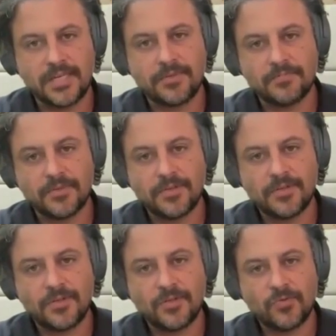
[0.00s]
with the team,
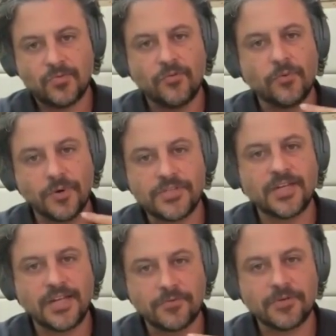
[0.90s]
we've almost
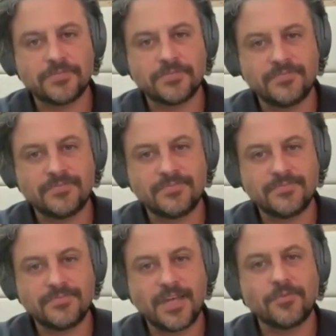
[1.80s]
seen
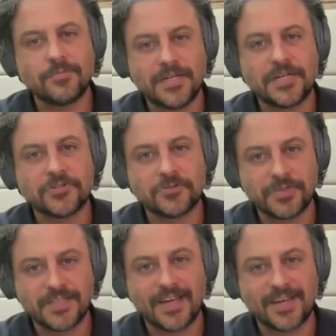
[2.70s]
every potential
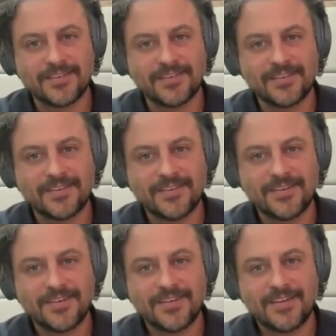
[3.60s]
mistake
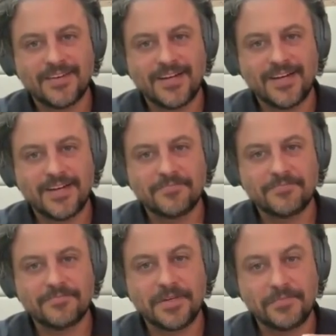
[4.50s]

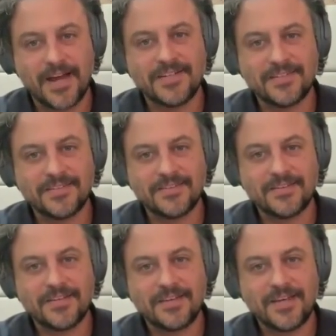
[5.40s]
be made,
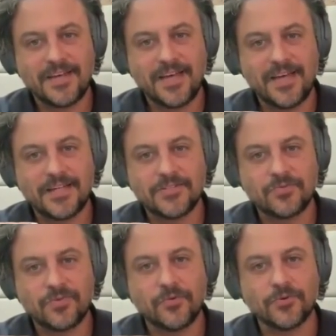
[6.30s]
and
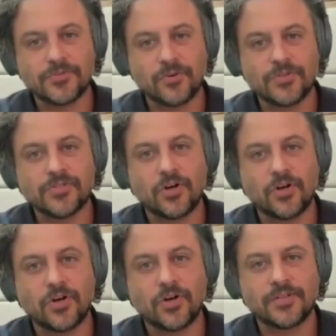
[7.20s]
we've also
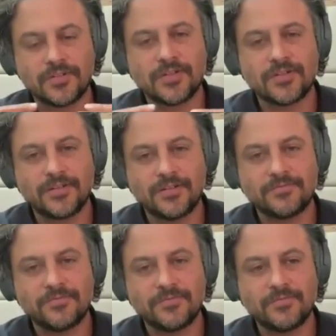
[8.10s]
resolved
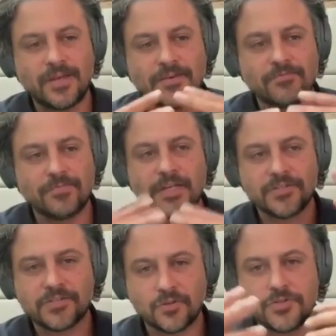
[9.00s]
and have
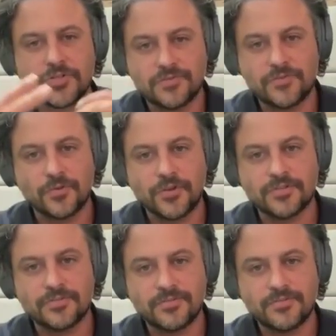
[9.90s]
plenty of solutions for
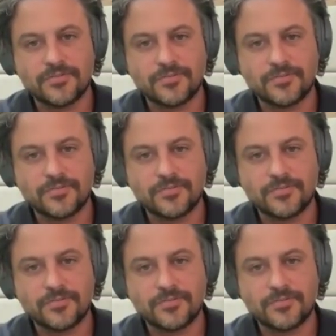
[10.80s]
those